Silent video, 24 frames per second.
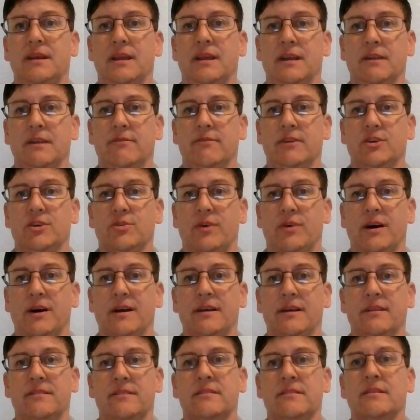
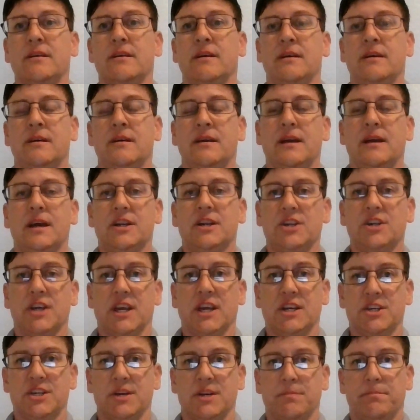individualized
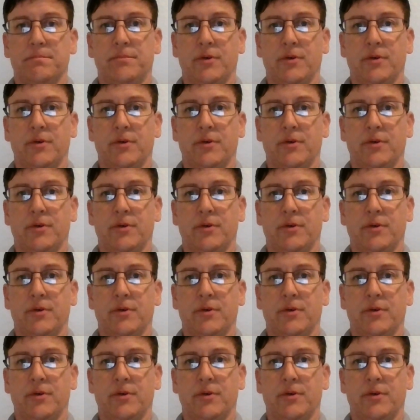education